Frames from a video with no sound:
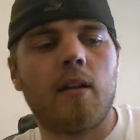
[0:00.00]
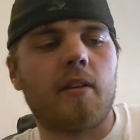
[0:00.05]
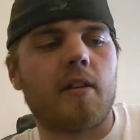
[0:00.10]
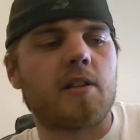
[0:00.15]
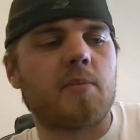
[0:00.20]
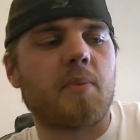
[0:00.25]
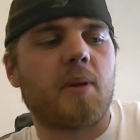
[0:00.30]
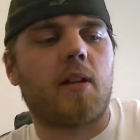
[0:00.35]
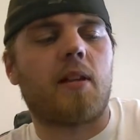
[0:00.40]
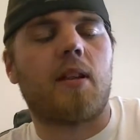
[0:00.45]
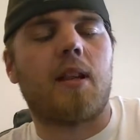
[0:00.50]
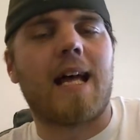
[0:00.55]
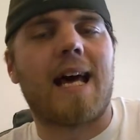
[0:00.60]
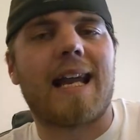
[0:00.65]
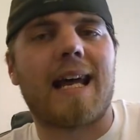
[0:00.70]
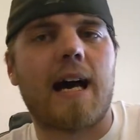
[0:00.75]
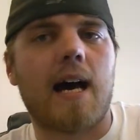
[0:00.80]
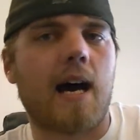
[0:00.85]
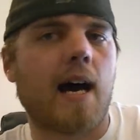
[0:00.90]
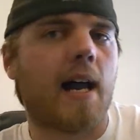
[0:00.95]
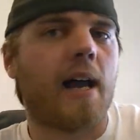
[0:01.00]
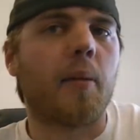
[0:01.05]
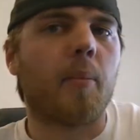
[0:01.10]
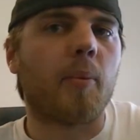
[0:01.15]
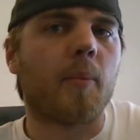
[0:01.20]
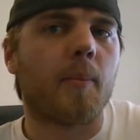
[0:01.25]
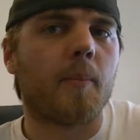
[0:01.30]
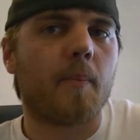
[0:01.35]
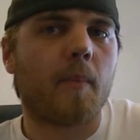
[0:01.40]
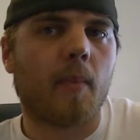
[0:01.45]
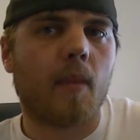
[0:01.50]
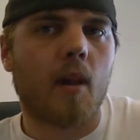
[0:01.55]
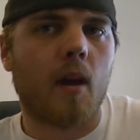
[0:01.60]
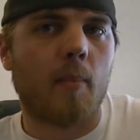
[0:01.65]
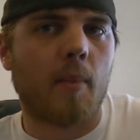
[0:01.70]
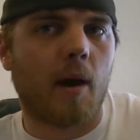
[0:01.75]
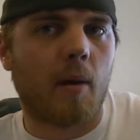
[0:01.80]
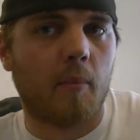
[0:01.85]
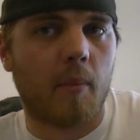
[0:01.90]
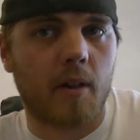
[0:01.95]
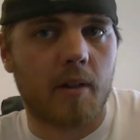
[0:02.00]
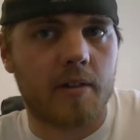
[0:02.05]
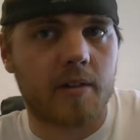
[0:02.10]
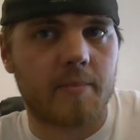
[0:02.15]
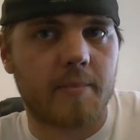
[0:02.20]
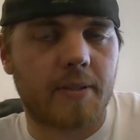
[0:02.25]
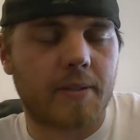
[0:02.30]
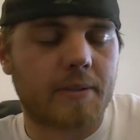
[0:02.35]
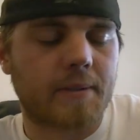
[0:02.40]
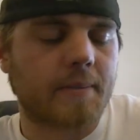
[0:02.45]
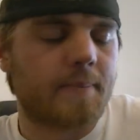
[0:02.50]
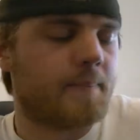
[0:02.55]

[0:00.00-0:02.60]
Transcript: There's been a lot of hype about Mother's Milk.